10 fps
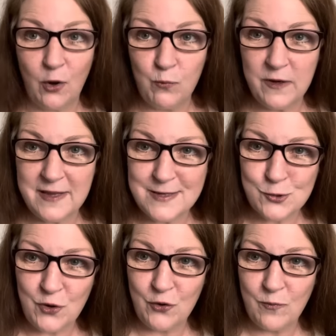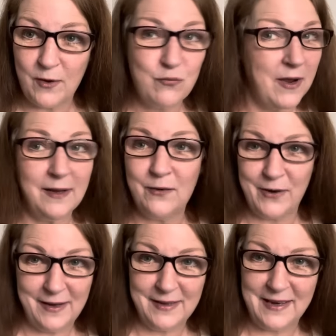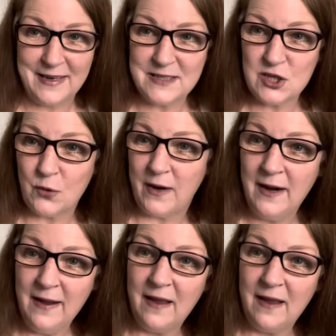on with this room. It really, really needs doing.